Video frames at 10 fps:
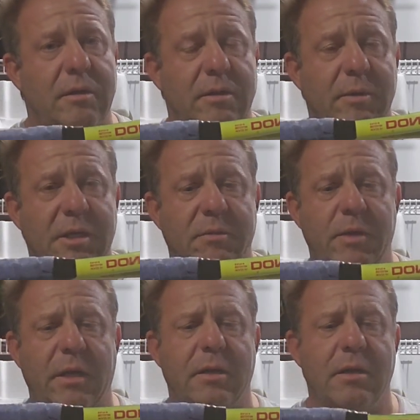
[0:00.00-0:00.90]
to be
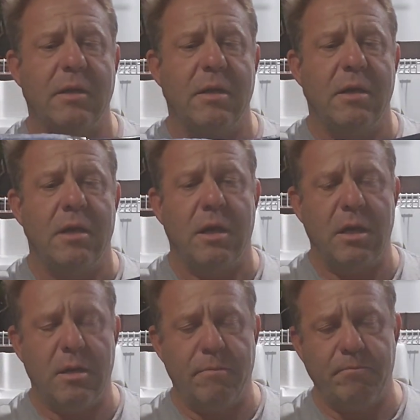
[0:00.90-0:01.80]
expected.
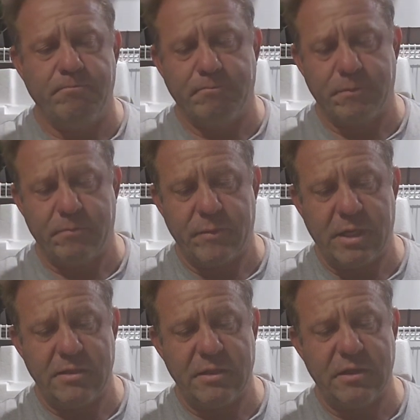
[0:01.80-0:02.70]
It
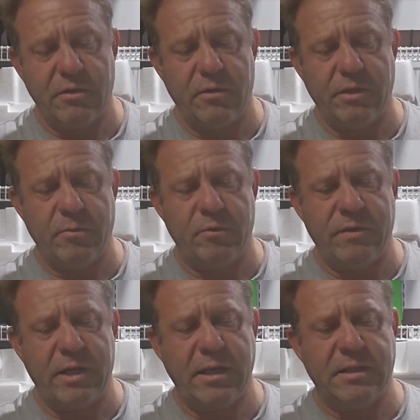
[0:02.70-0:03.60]
has a serial number of
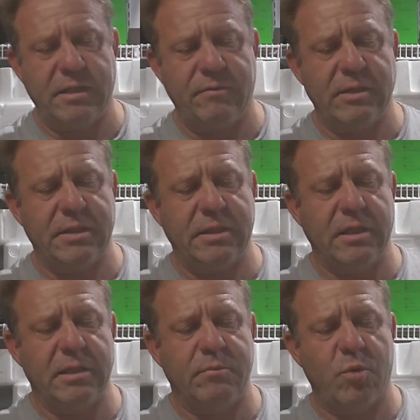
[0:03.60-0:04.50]

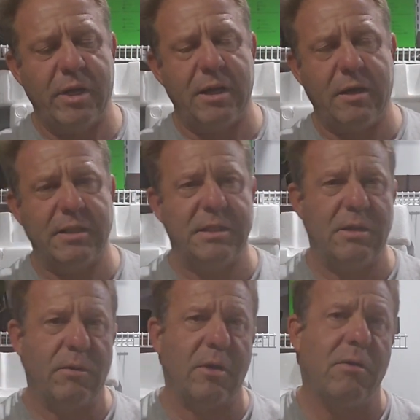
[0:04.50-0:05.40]

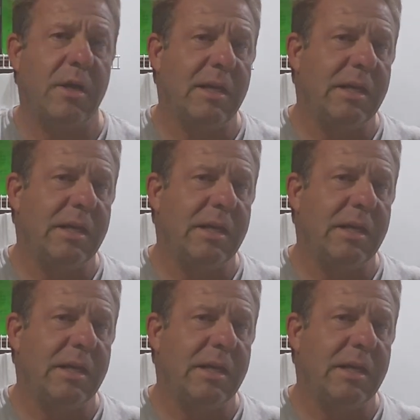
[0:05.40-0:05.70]
876.90.